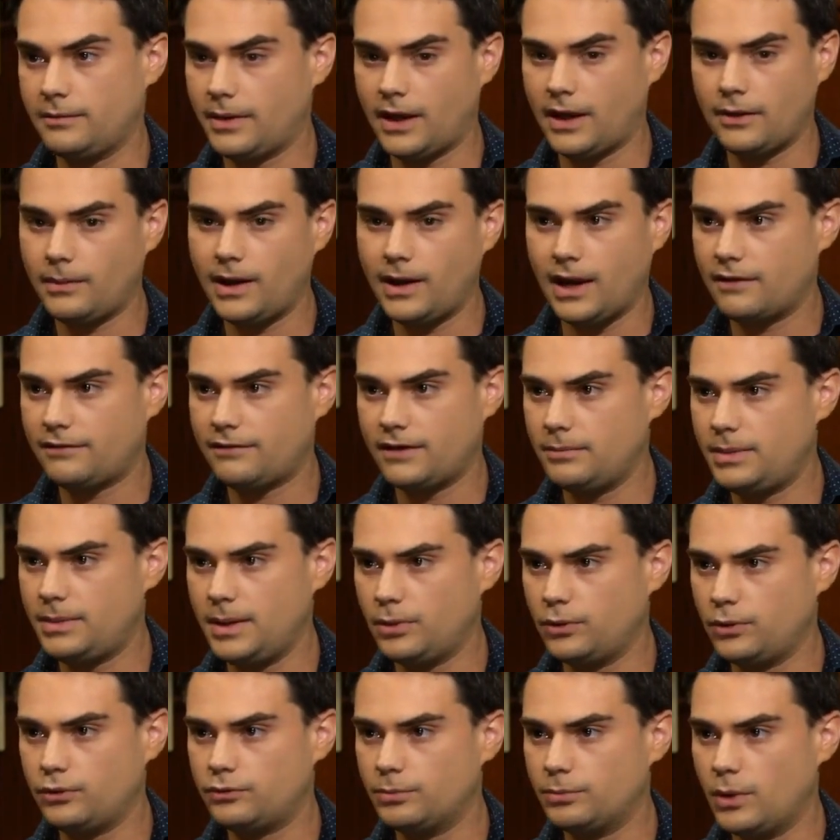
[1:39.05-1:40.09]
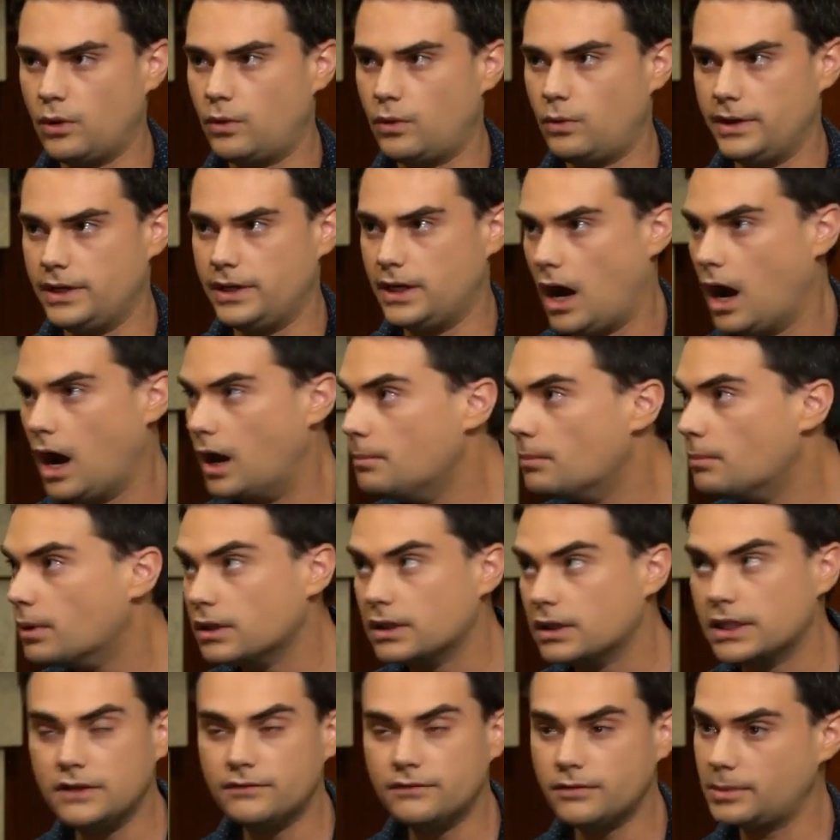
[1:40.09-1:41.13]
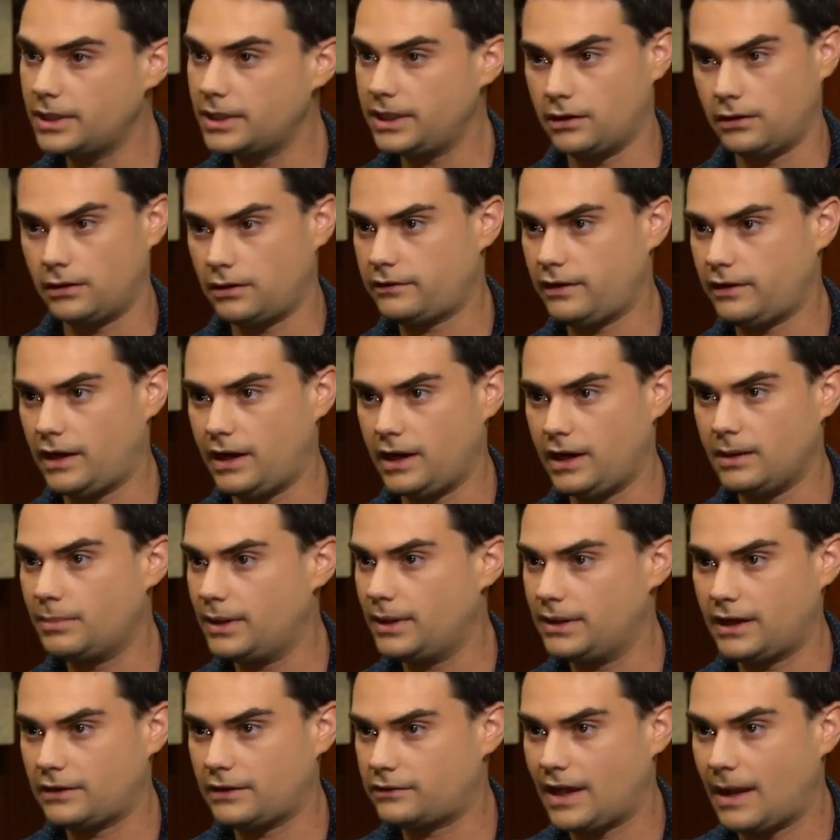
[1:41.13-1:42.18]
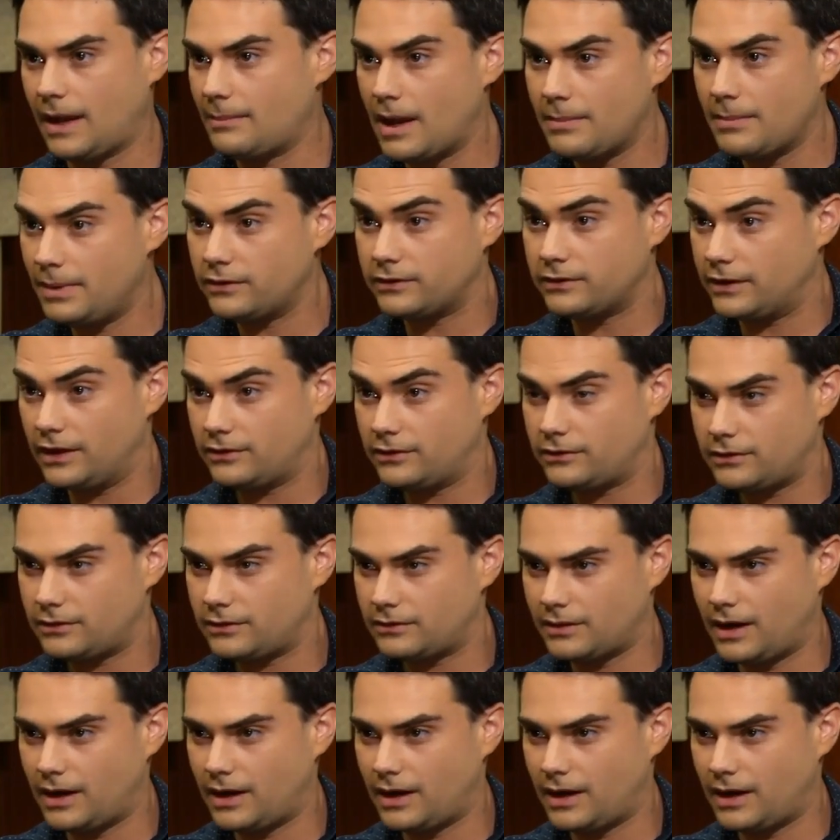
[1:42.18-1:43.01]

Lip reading: And by the way, I find people who smoke weed unbelievably irritating, but that's not my business.